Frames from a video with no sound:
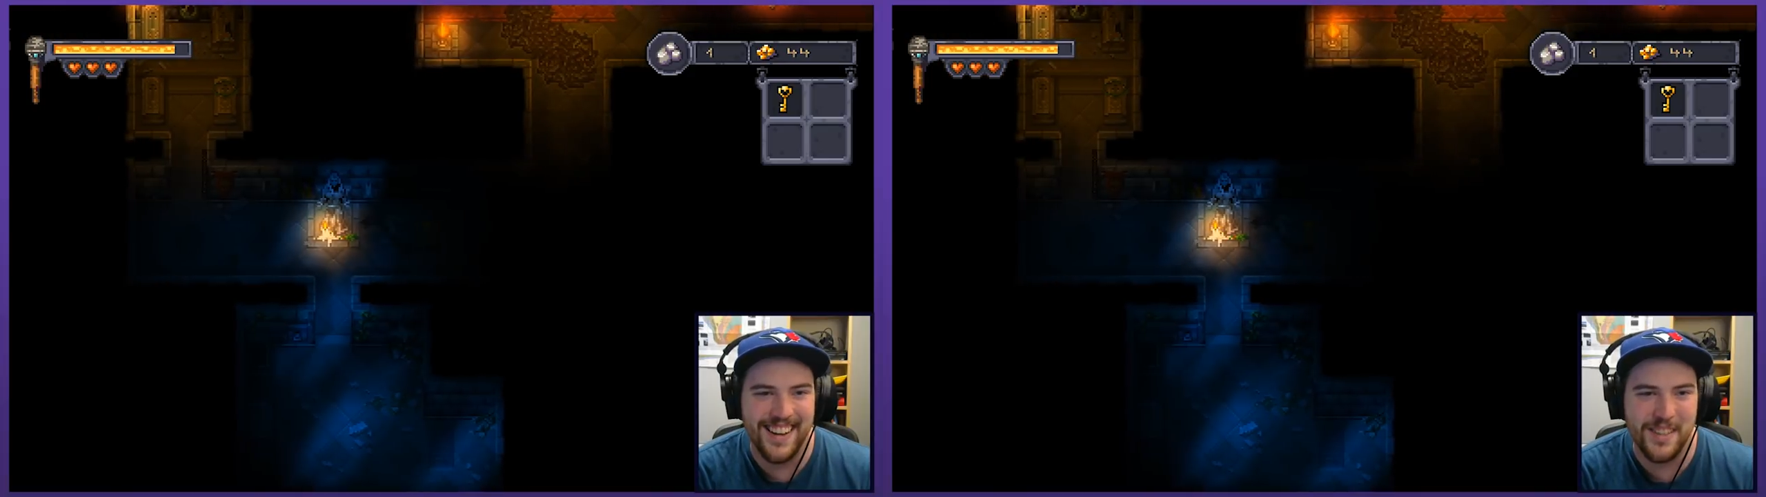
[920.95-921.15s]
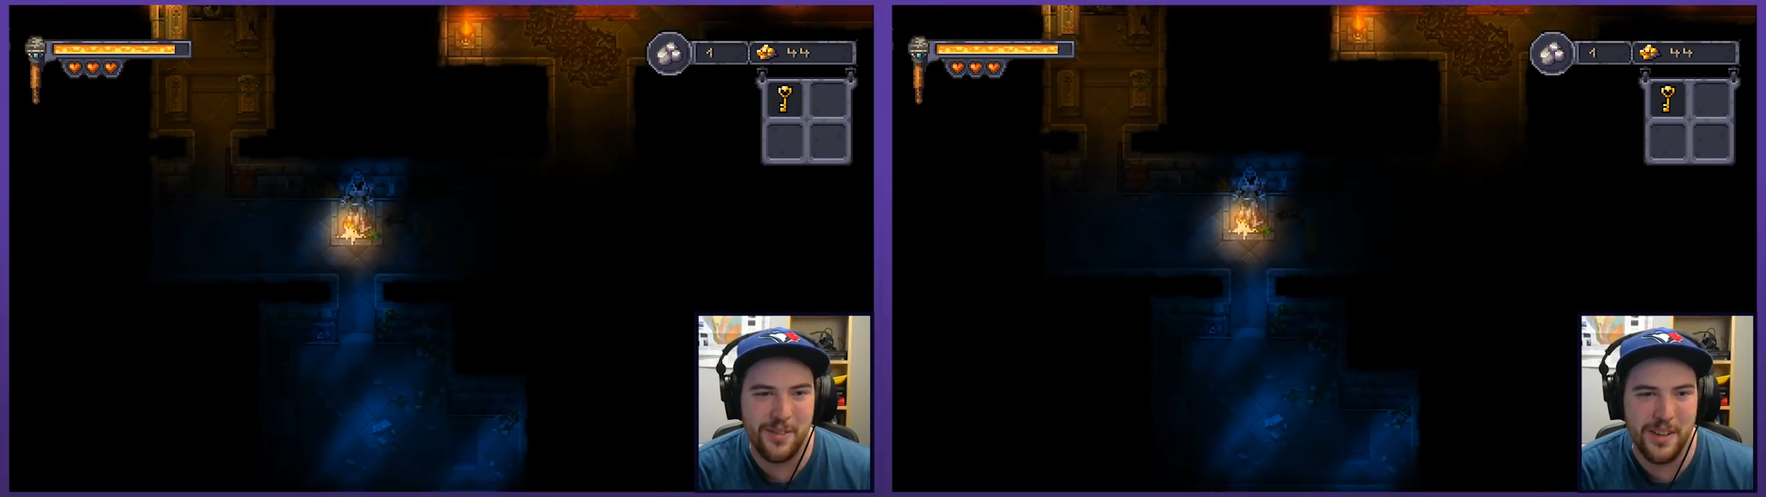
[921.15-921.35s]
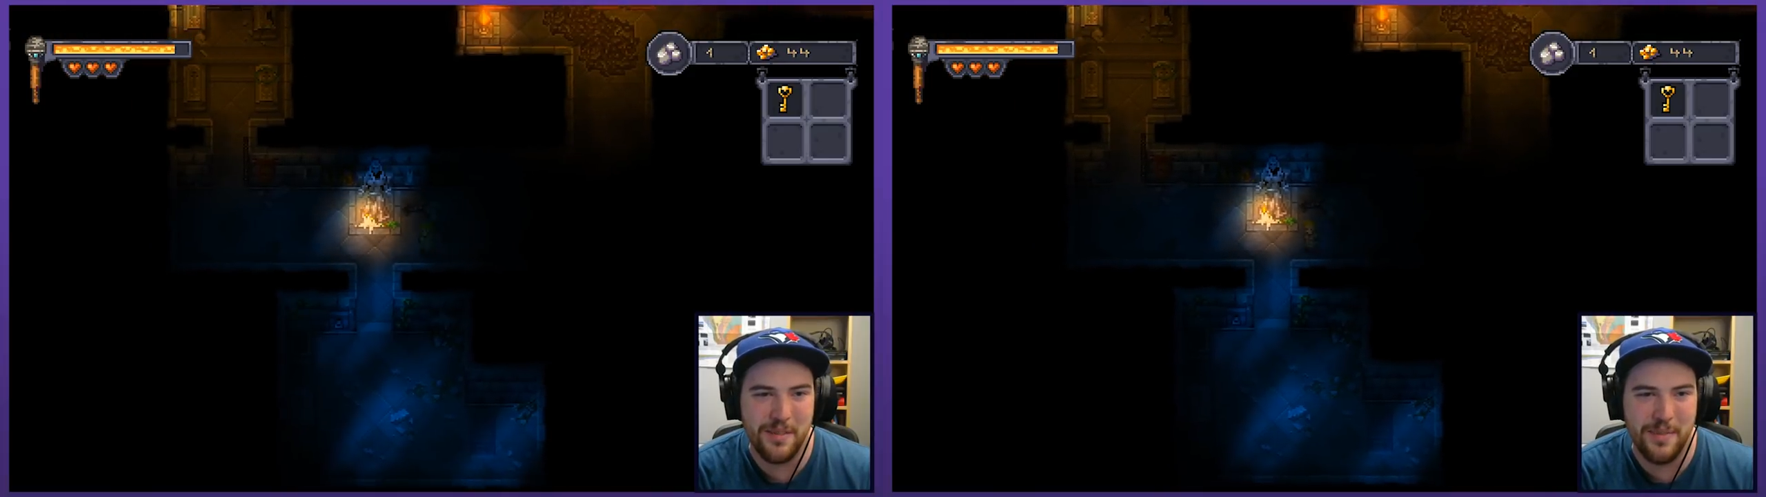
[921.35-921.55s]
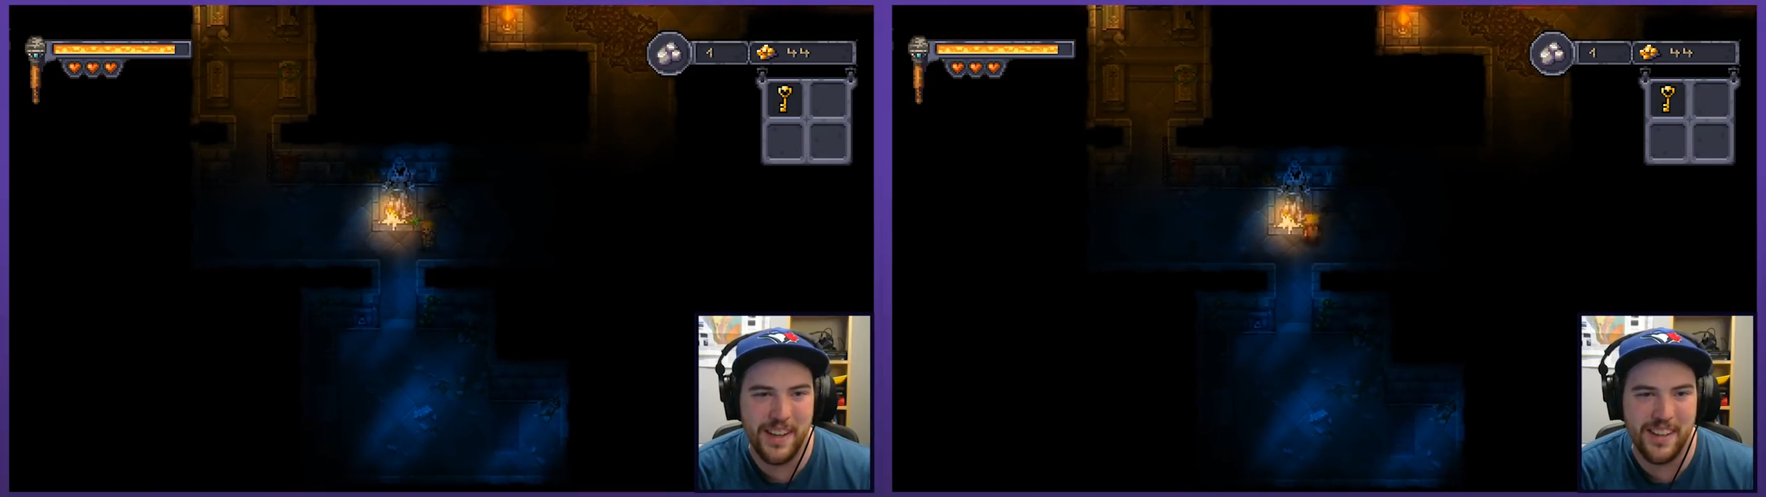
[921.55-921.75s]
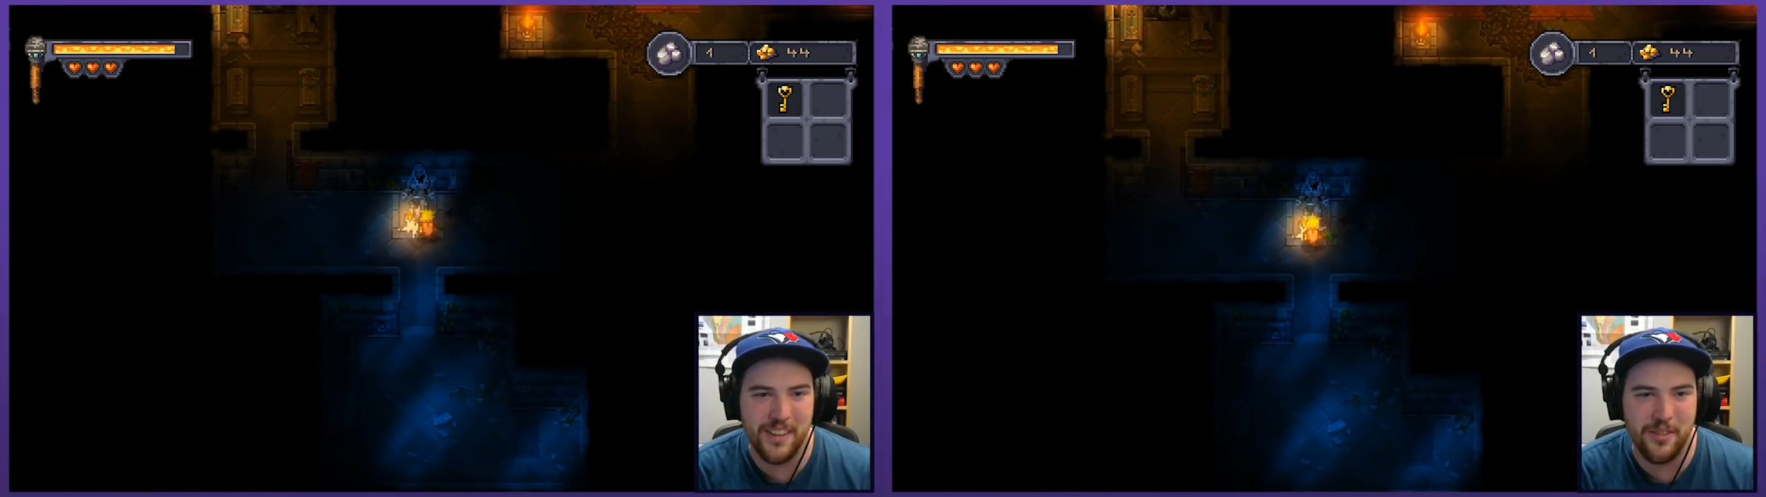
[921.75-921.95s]
I just wanted to
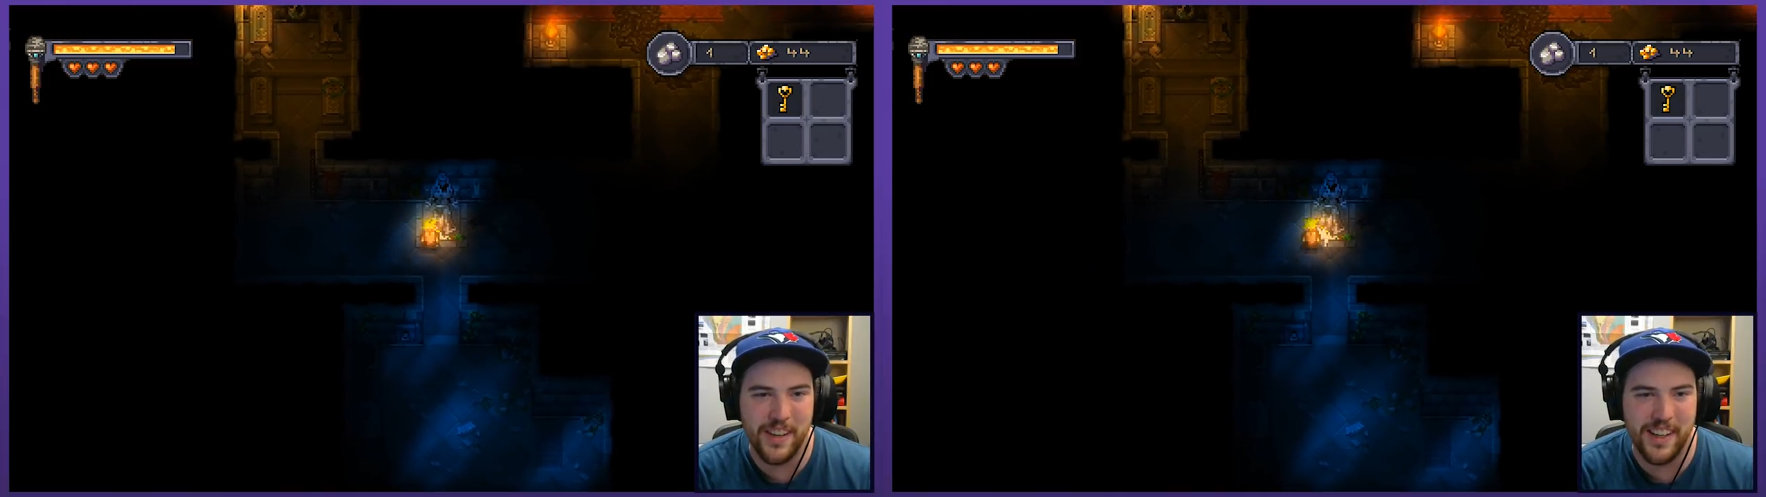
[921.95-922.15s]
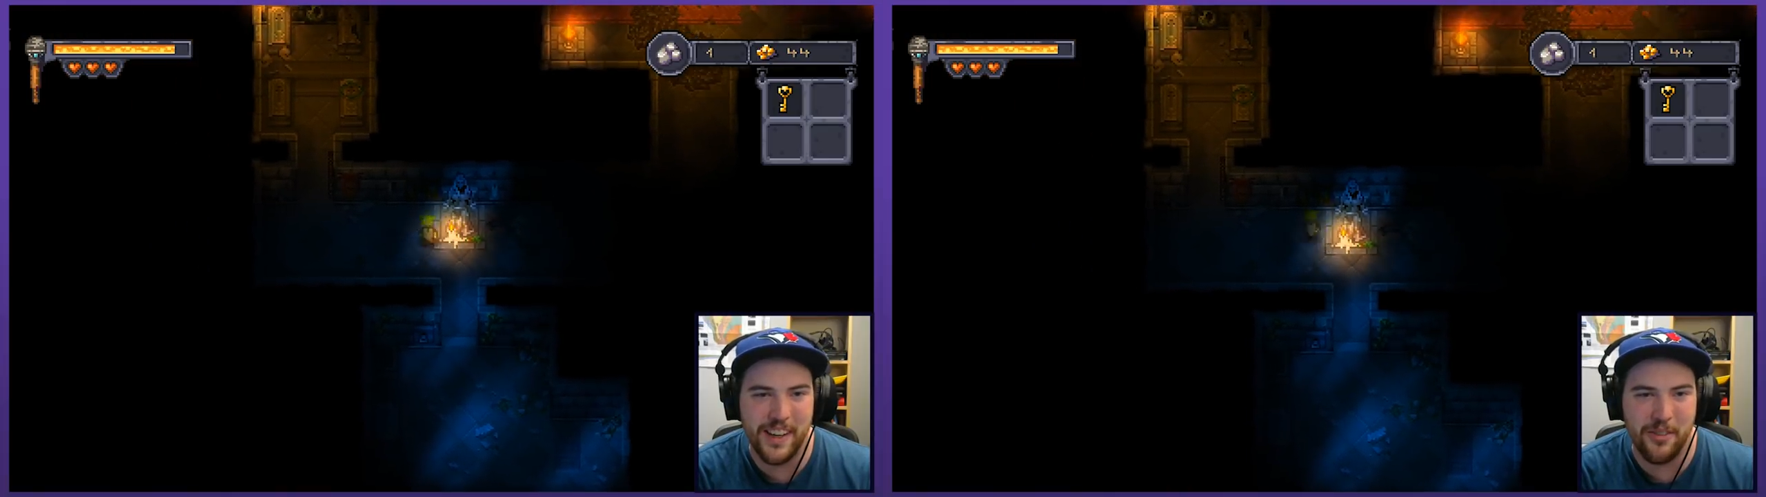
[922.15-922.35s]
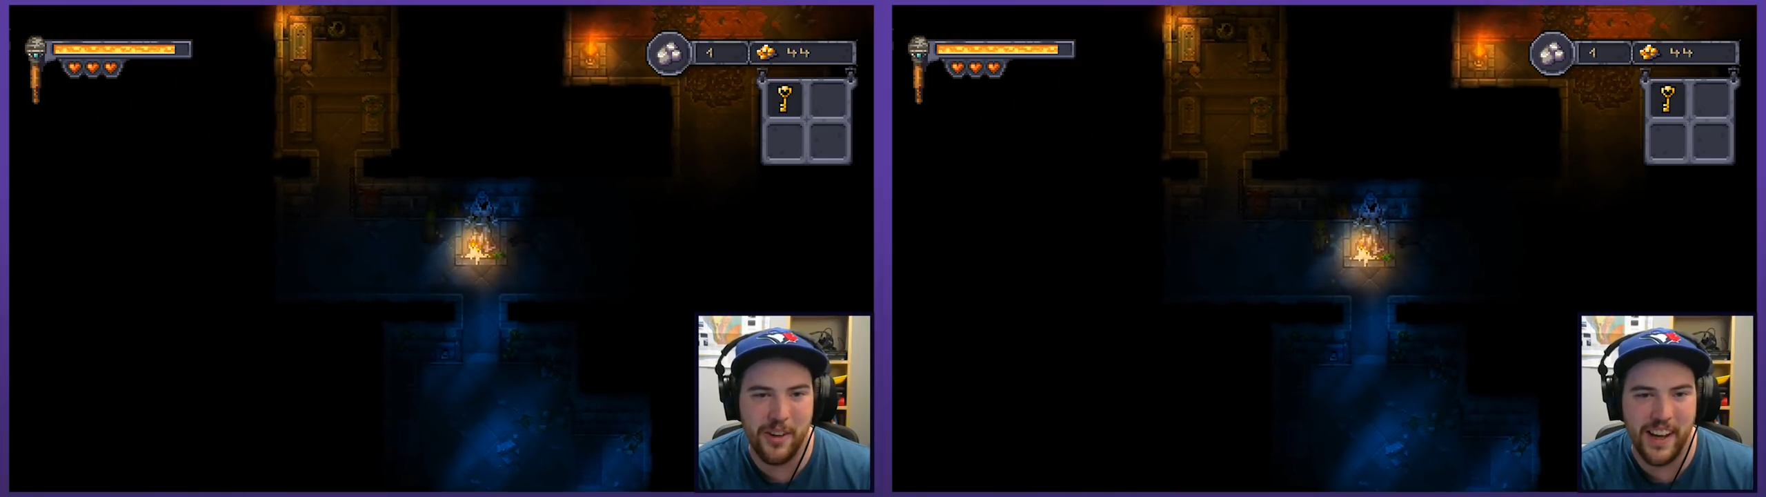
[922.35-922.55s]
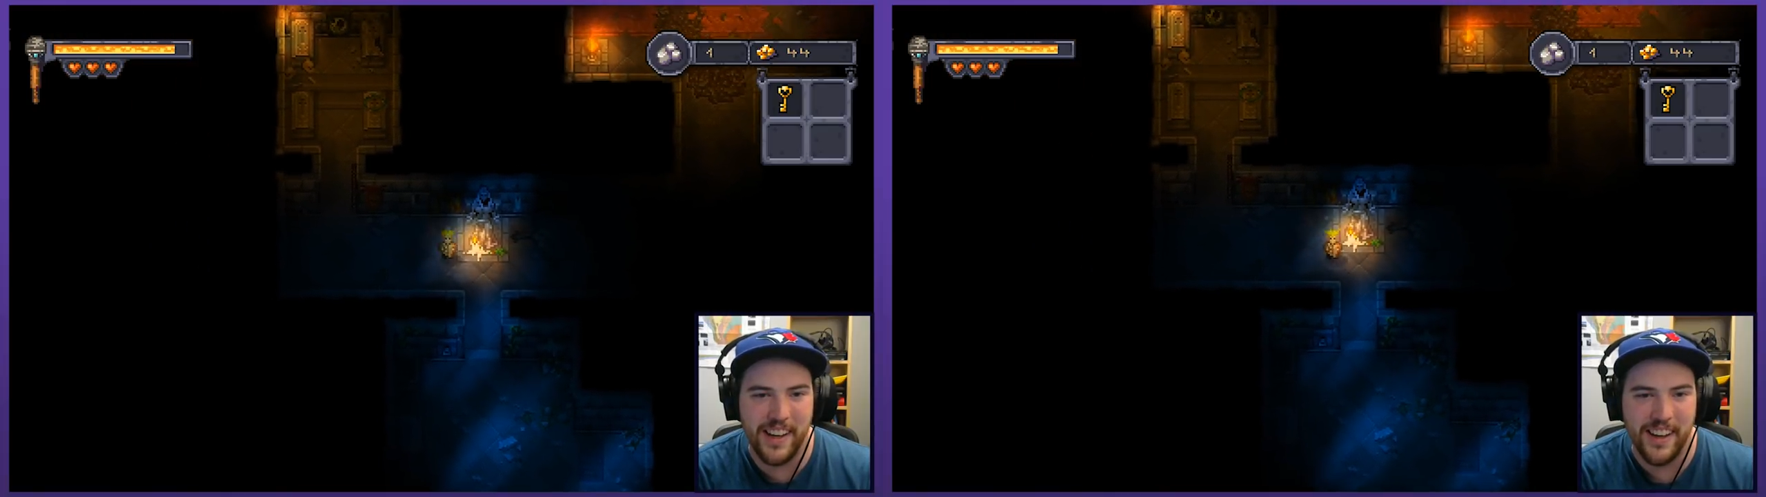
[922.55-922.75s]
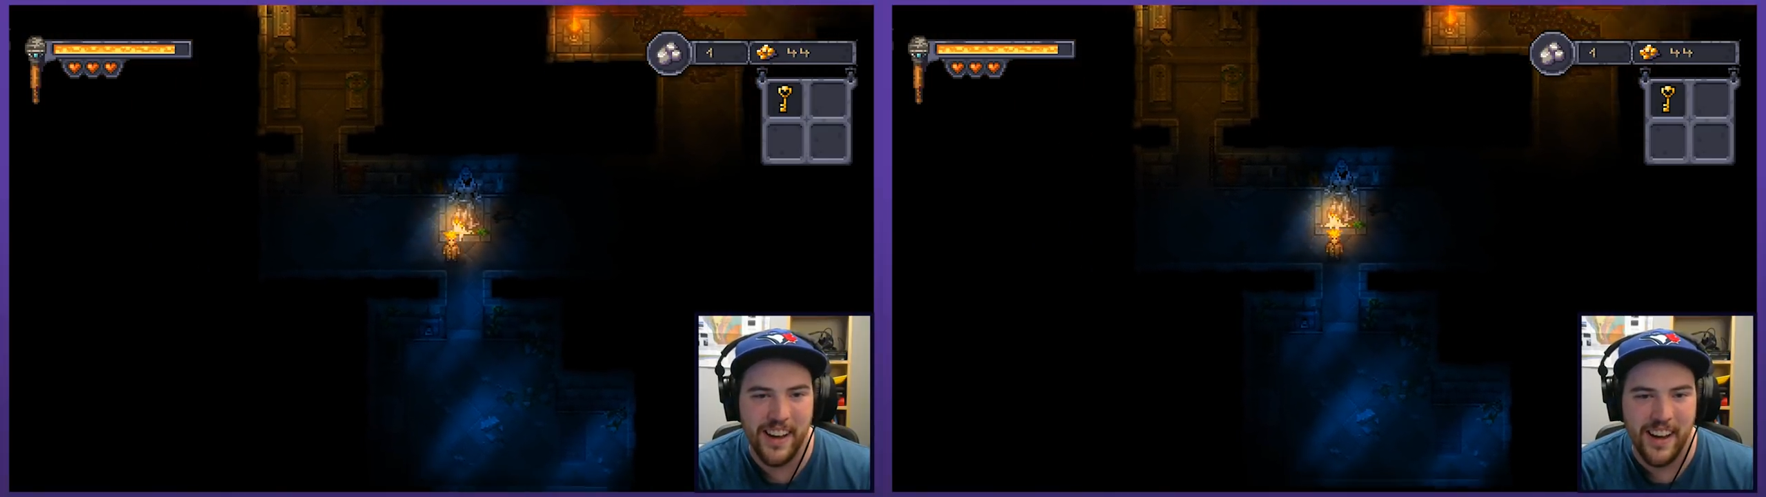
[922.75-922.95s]
make a quick getaway.